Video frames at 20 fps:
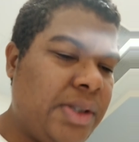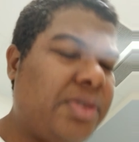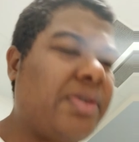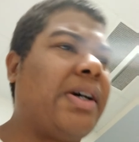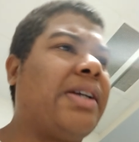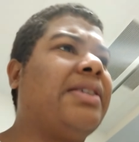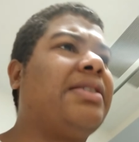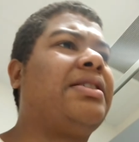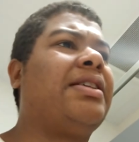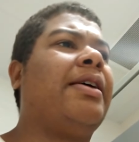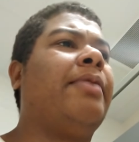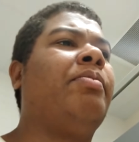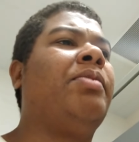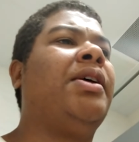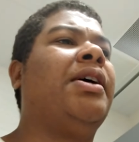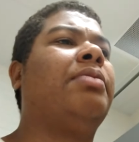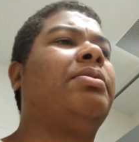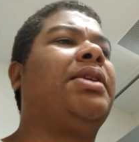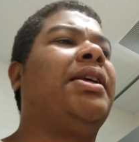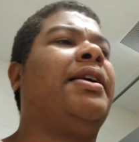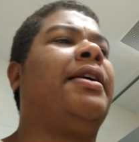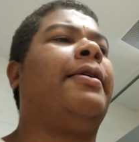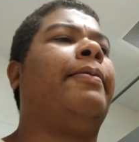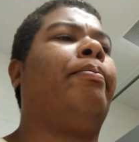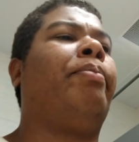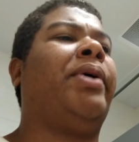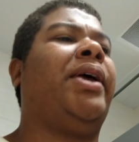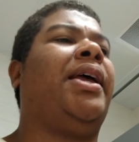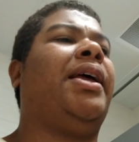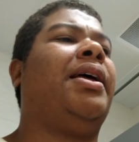trying to set me up to
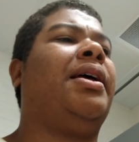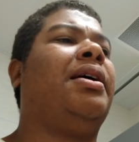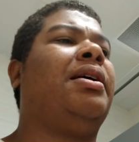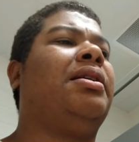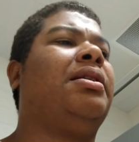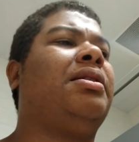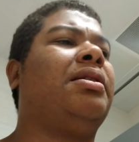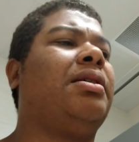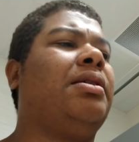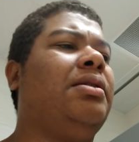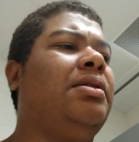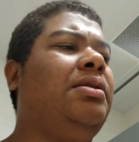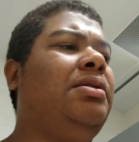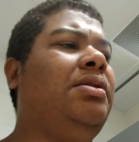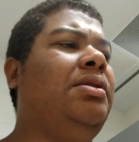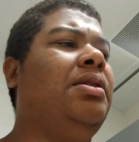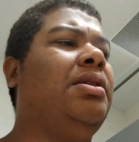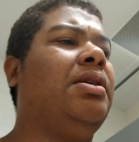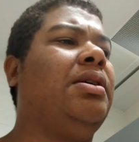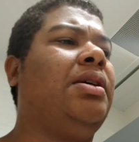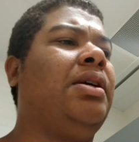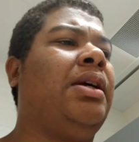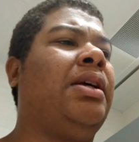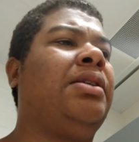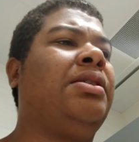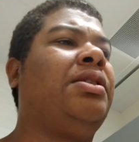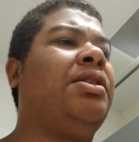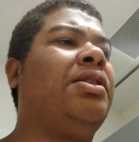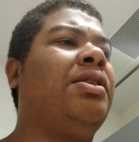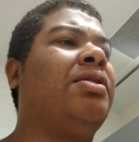get banned
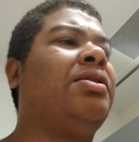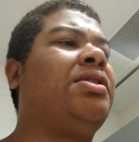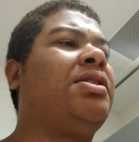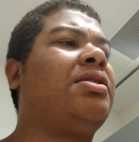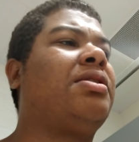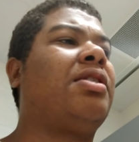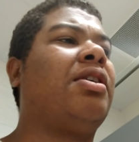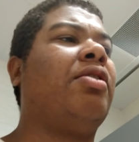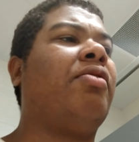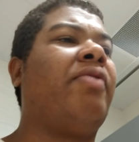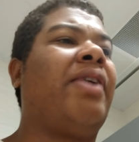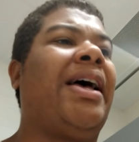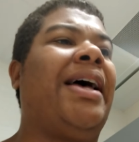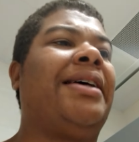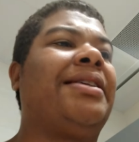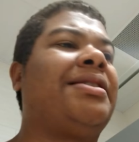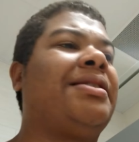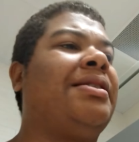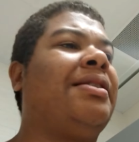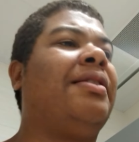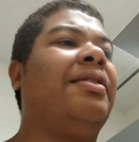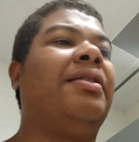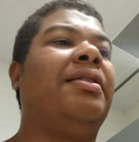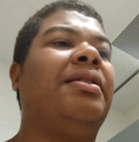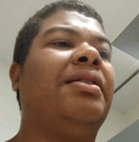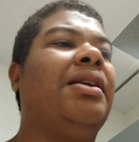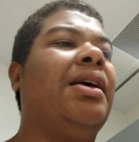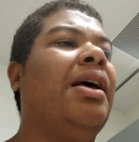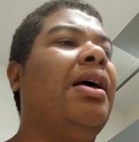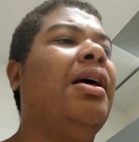and, you know, just harassing
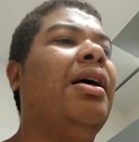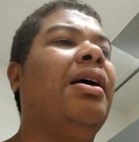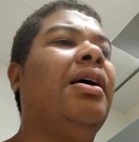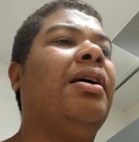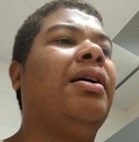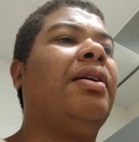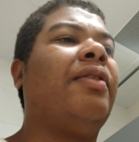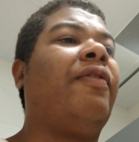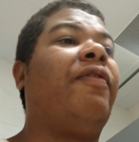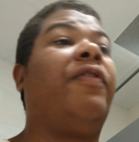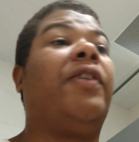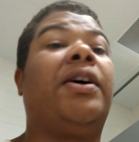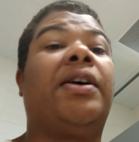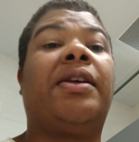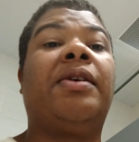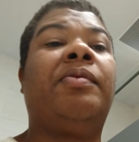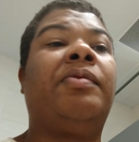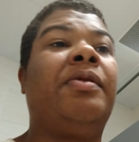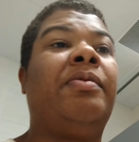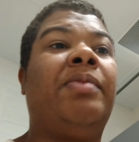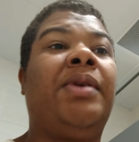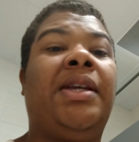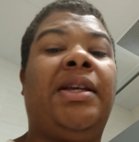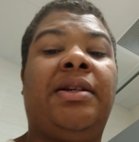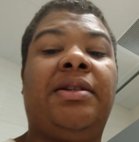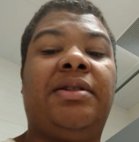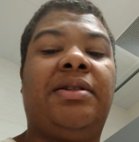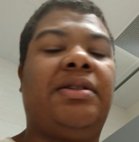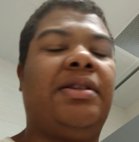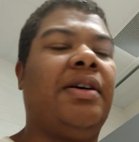and fucking with
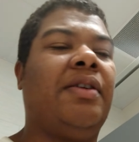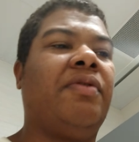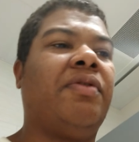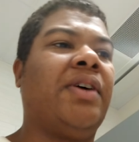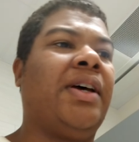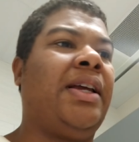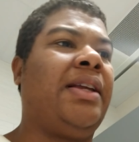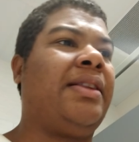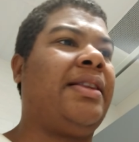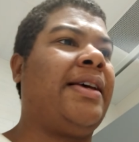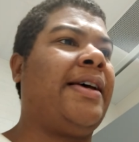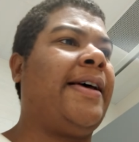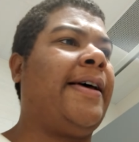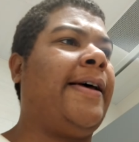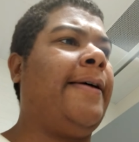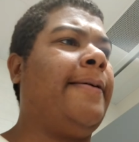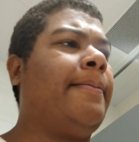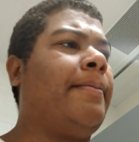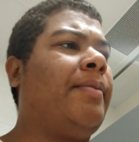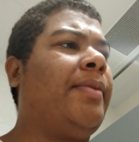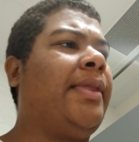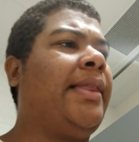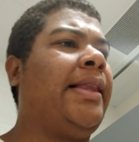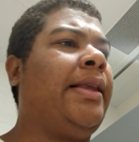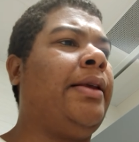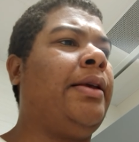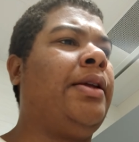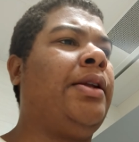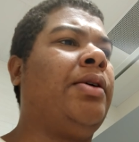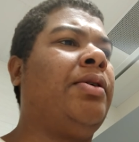me and stuff like that.
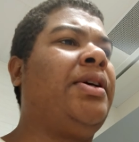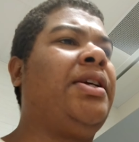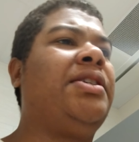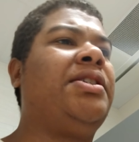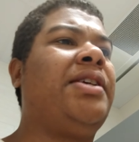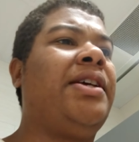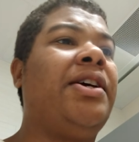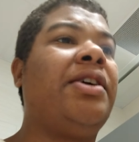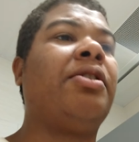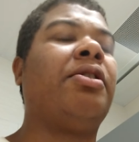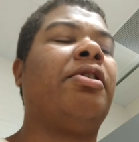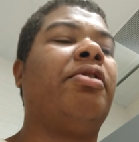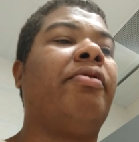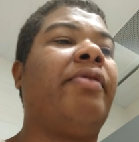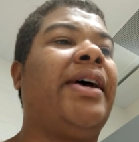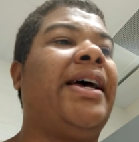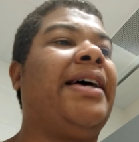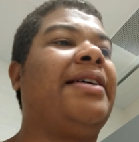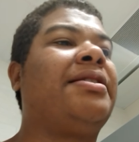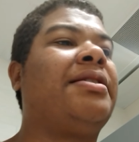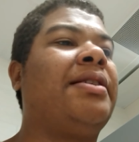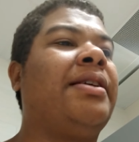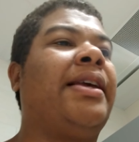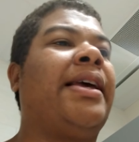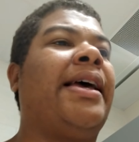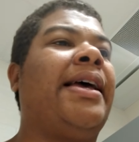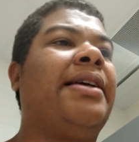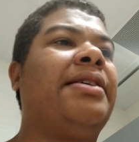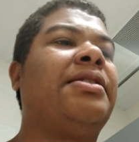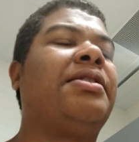You know, he's here to harass and
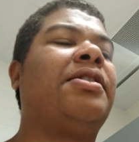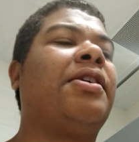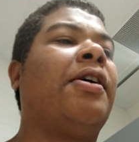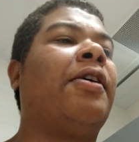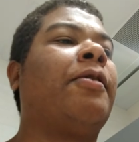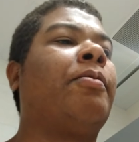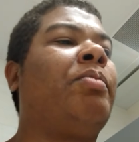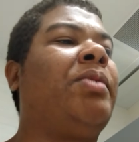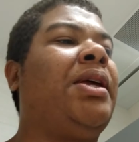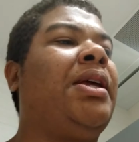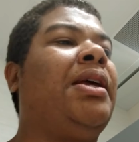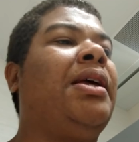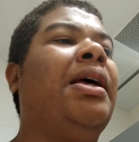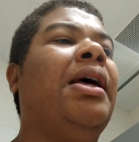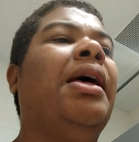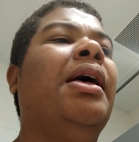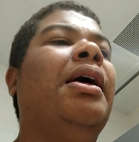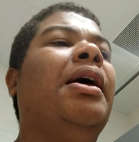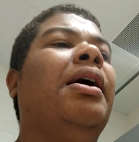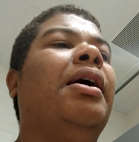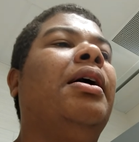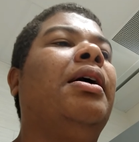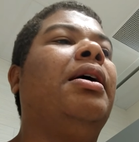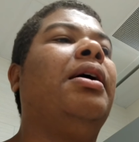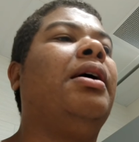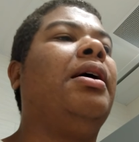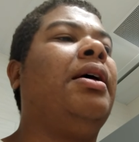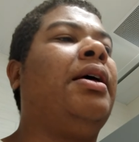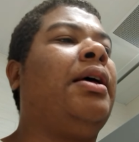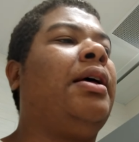gang stalk me.
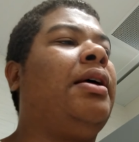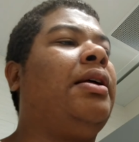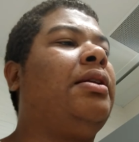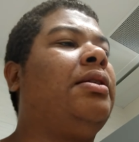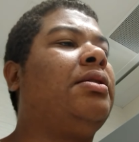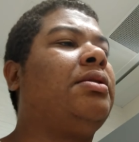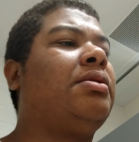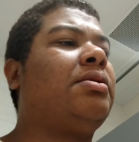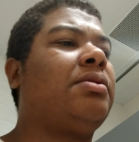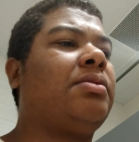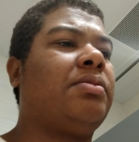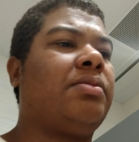And,